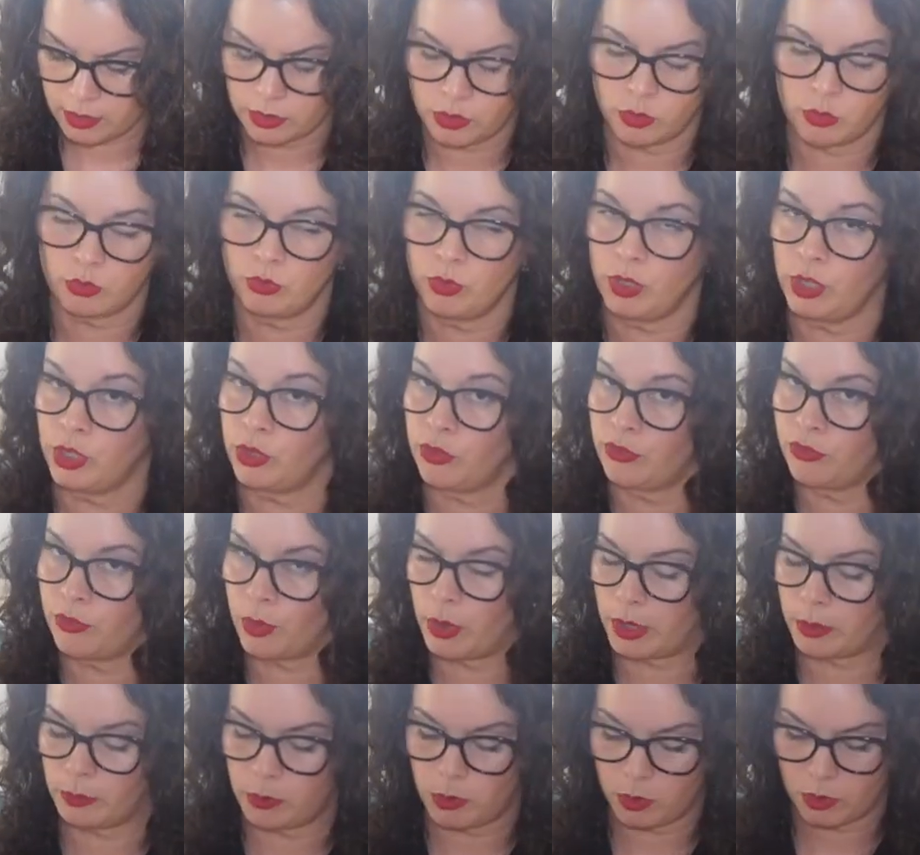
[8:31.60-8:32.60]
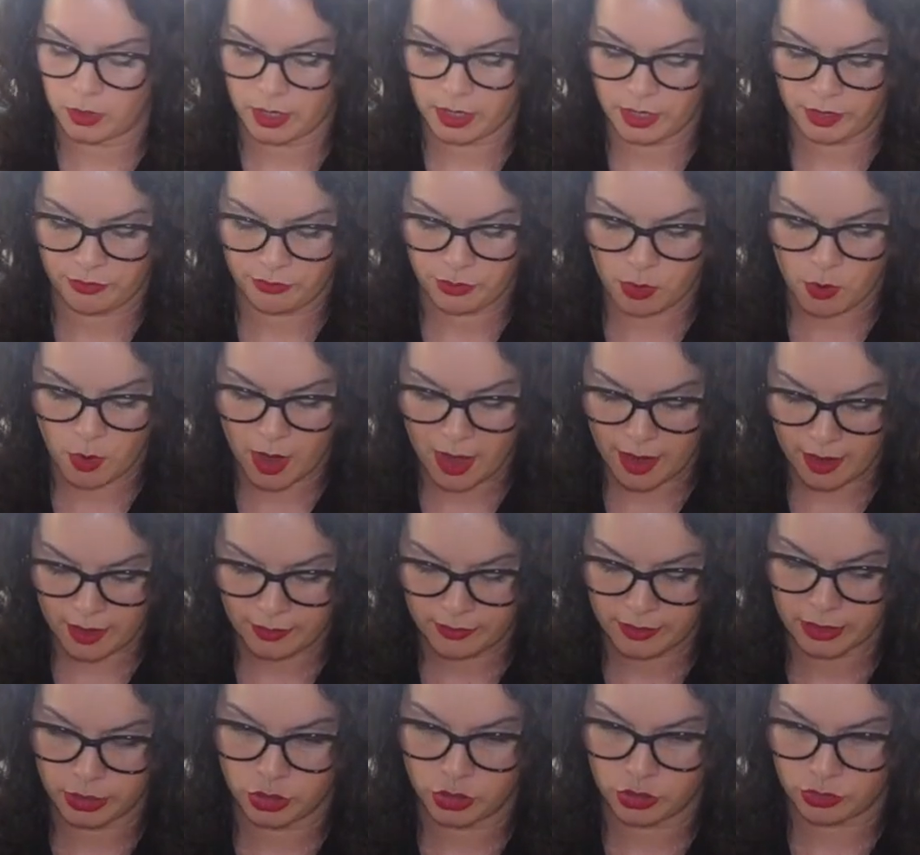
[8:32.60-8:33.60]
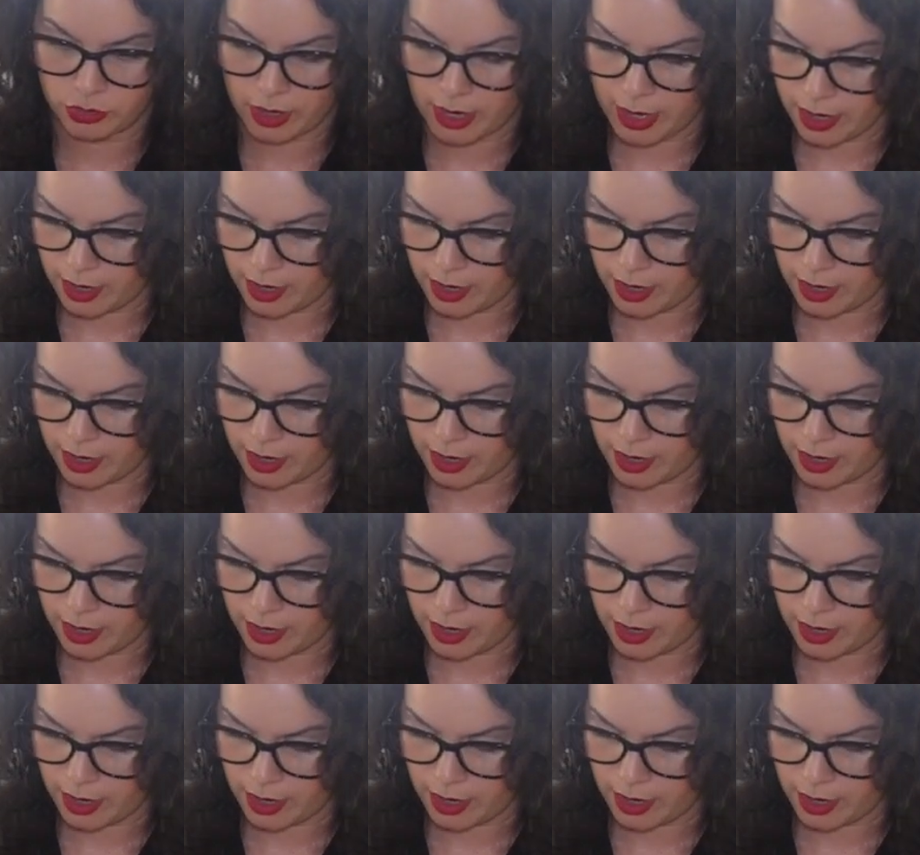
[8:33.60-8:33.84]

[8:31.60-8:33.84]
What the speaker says: that they're really affordable. And if you have dry